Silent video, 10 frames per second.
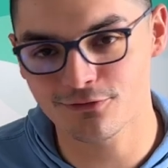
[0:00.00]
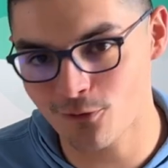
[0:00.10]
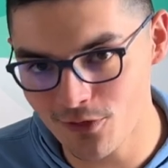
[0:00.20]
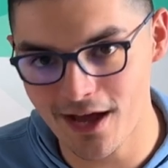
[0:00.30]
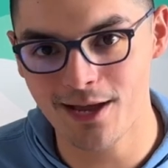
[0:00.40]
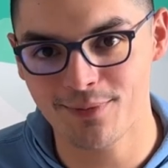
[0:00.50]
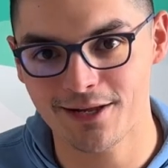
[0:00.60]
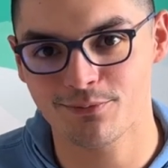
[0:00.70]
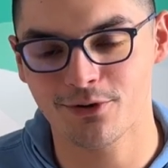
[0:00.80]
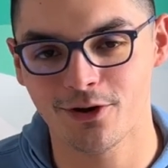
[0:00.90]
for the
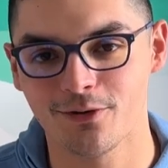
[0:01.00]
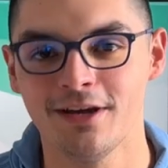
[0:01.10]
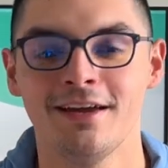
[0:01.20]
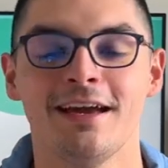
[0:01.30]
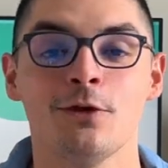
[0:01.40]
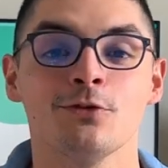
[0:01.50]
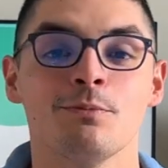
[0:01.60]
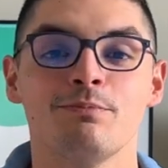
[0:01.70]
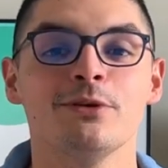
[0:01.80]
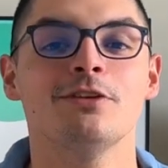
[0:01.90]
iPad Pro and also
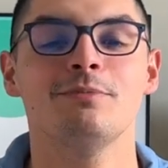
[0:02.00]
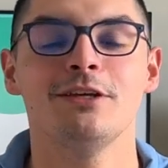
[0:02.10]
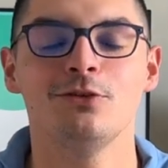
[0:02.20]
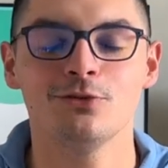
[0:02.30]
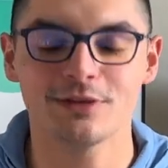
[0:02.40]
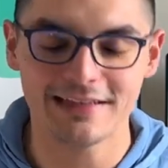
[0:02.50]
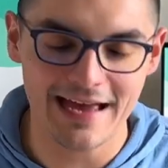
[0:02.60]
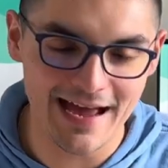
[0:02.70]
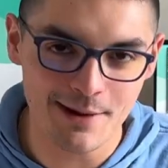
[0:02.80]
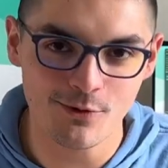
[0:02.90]
built to be used with the
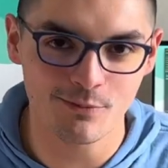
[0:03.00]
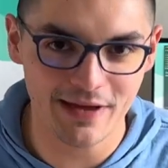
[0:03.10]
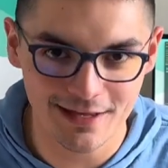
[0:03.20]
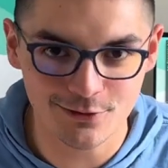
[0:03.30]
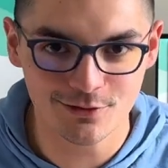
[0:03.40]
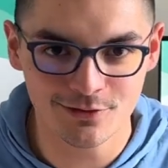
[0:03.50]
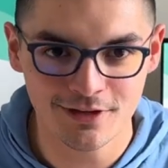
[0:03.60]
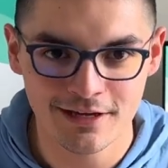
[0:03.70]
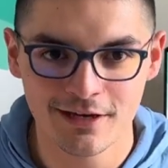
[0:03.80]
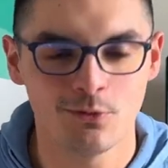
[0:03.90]
Apple
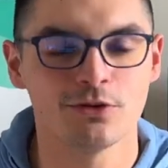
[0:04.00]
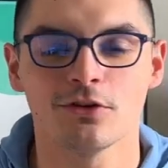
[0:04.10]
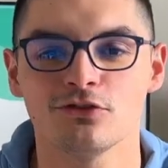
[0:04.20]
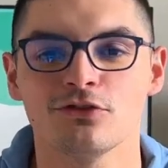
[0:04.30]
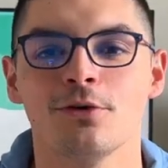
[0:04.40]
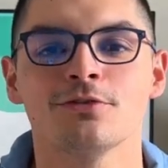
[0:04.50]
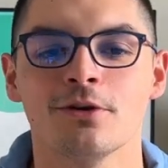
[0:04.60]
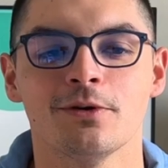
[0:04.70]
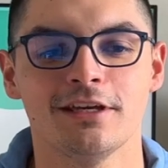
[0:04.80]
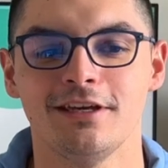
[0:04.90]
Pencil was so,
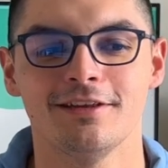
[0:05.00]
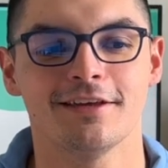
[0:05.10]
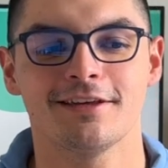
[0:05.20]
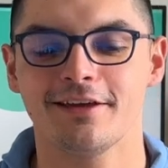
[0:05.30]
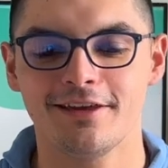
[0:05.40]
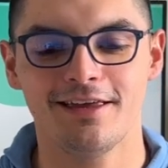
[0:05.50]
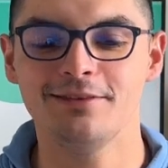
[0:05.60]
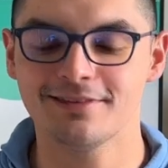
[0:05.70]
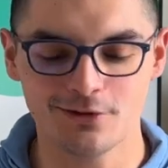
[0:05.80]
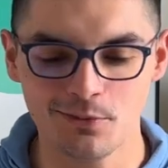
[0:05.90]
so key. Like,
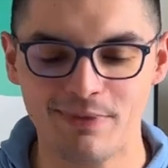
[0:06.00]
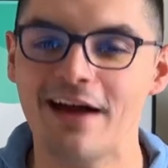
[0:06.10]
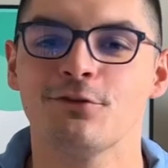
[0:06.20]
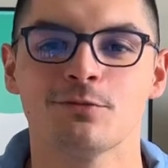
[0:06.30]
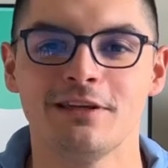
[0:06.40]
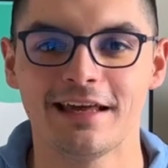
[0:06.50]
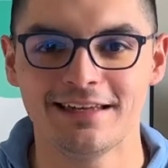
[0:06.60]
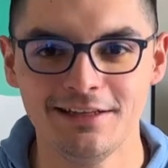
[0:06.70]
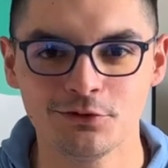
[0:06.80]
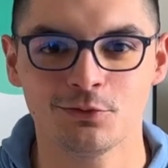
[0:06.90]
it still baffles me that
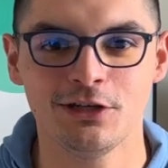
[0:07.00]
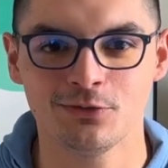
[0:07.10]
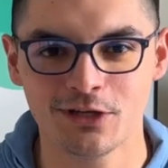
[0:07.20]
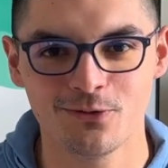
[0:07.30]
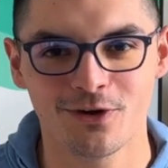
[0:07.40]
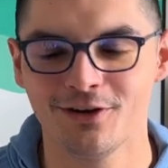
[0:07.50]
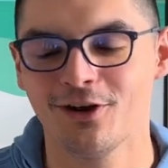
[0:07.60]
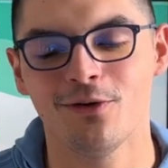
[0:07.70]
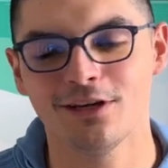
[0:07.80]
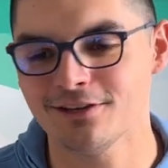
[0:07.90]
in 2021,
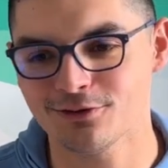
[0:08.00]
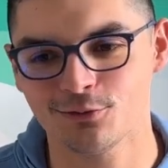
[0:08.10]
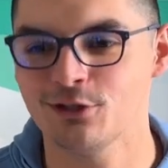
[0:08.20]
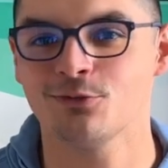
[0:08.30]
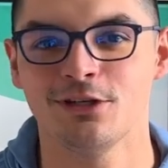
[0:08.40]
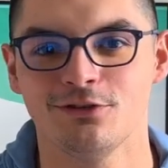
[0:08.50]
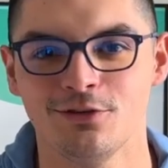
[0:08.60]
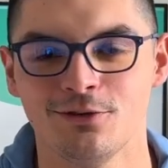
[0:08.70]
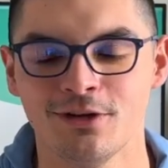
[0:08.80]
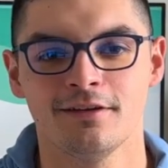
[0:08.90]
going into
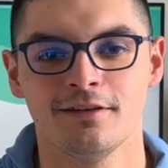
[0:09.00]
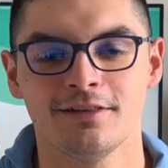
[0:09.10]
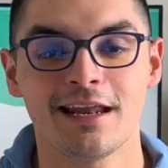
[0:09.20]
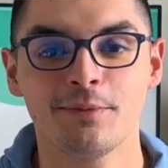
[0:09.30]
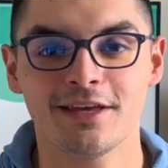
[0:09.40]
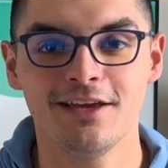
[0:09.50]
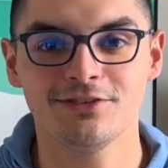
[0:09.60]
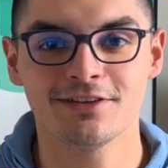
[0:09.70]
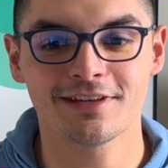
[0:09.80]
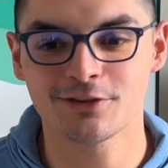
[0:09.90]
2022, that
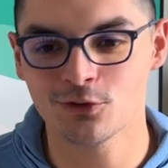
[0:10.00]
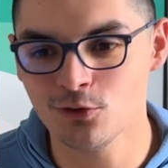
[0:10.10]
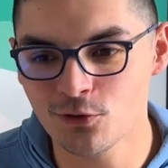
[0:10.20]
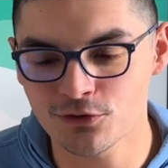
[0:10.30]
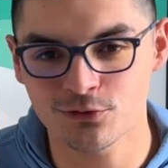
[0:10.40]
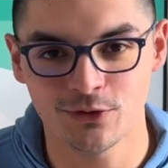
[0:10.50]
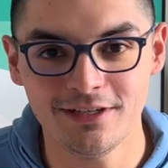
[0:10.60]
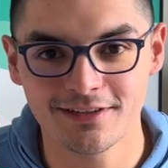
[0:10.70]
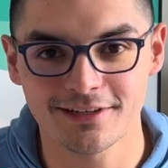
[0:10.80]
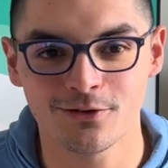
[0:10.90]
applications like the Google
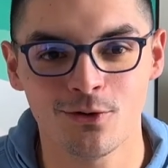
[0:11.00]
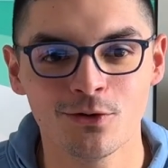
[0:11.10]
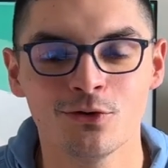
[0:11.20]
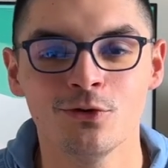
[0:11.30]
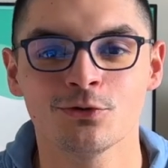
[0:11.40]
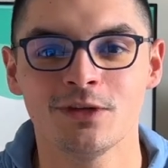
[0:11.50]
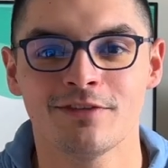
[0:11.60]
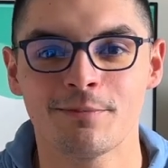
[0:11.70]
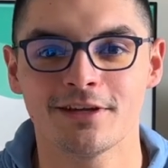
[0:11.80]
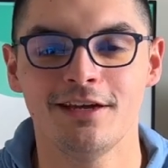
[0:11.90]
Suite, like the whole Google Suite of
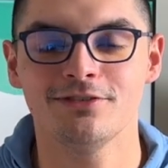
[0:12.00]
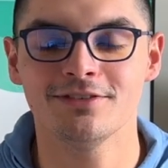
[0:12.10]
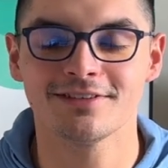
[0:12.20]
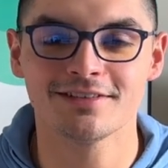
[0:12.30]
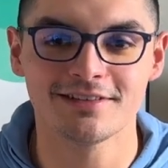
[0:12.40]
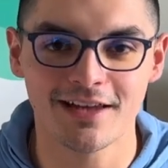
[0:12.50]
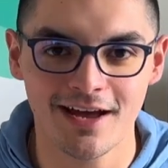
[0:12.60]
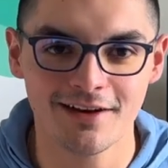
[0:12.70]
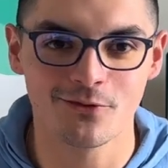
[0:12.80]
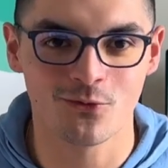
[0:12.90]
applications does
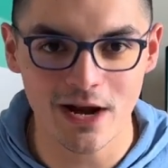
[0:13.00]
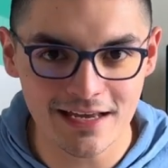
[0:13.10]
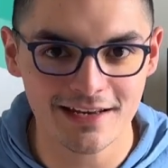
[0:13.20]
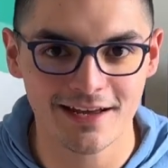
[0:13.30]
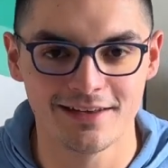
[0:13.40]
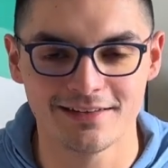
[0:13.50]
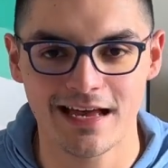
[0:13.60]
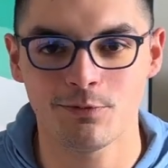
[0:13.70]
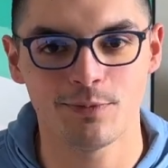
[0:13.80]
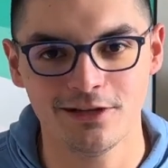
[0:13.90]
not recognize the
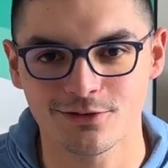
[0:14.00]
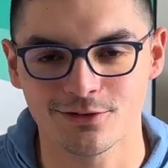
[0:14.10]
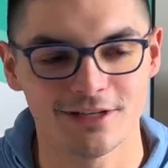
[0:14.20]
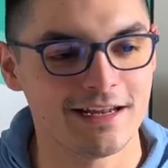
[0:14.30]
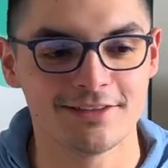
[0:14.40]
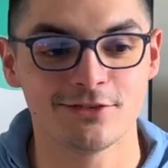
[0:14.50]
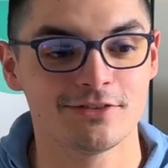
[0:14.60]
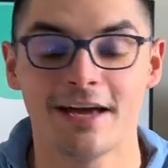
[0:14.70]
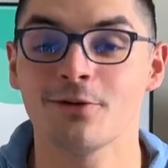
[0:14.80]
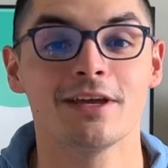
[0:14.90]
Apple Pencil. And I just,
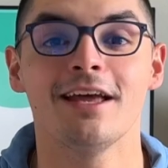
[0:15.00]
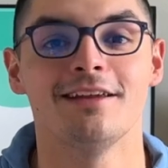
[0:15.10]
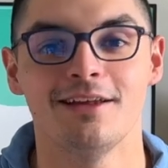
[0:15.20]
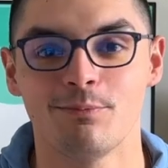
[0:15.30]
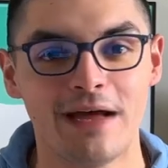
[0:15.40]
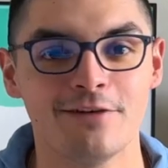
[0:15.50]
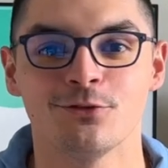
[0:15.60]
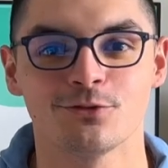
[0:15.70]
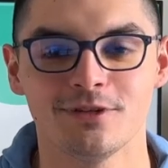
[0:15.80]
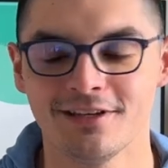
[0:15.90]
I don't get it. It
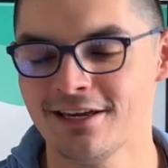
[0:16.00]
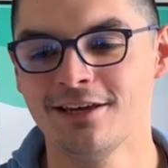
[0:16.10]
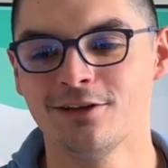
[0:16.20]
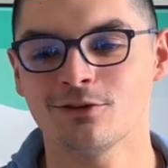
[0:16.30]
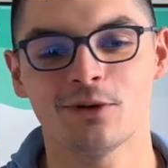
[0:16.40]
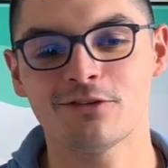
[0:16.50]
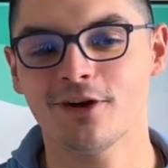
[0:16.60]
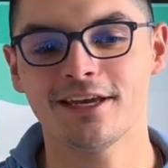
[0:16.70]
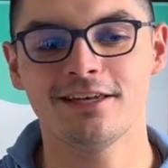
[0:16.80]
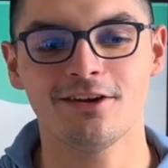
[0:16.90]
baffles me. So whenever
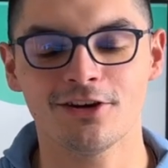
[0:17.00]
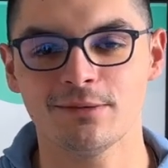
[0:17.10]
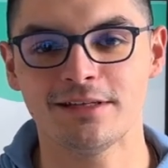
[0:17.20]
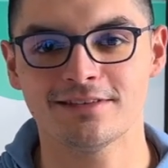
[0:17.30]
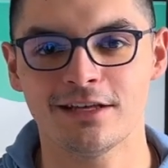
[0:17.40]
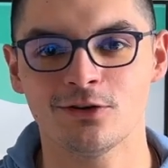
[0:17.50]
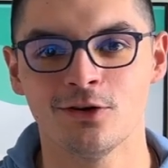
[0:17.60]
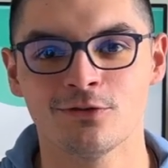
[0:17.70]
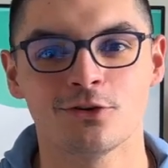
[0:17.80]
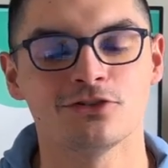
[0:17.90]
I get documents sent
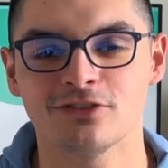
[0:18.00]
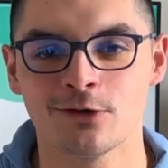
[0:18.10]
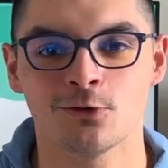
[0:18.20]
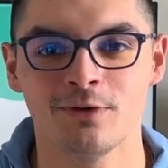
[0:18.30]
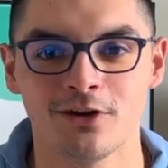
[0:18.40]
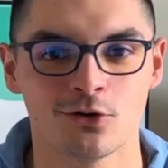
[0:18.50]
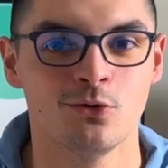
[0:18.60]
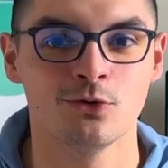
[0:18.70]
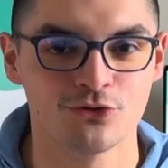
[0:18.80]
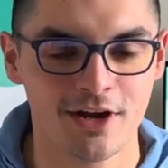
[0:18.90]
over or shared with me on a
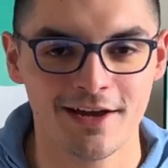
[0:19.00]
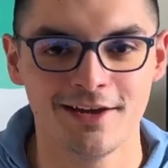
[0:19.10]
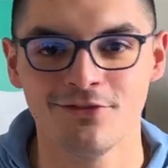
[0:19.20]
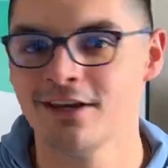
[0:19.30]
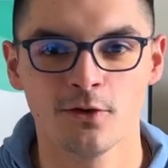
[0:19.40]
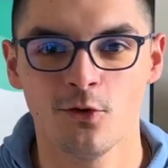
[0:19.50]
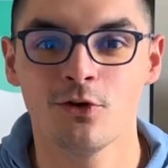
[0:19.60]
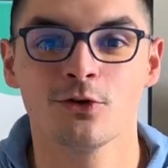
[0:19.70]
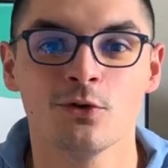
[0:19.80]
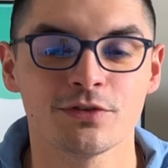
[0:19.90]
Google Drive or
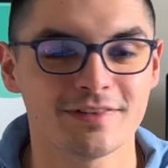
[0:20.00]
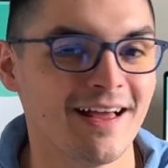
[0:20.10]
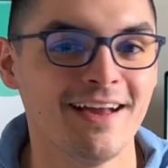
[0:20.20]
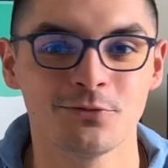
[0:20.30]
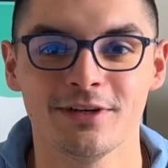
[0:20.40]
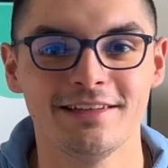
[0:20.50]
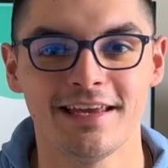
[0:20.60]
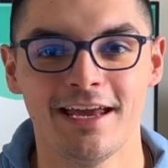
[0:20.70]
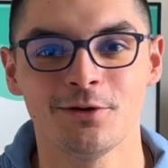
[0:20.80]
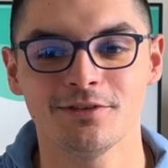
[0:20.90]
in Google Slides where I need
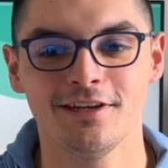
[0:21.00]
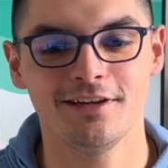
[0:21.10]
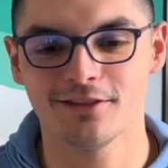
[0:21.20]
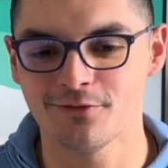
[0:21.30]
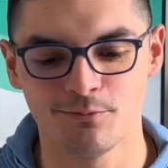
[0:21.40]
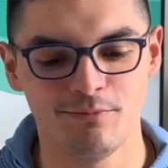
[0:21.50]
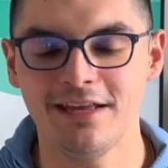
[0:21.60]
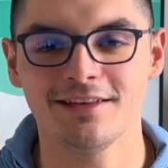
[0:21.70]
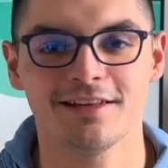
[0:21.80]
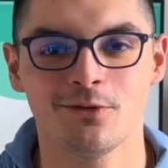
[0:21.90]
to annotate it, the
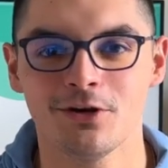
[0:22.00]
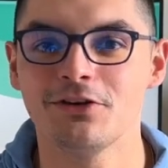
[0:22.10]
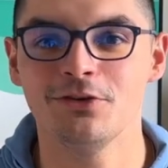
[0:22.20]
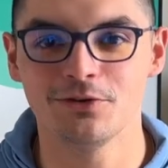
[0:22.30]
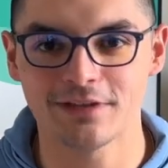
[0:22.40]
main thing that I want to do is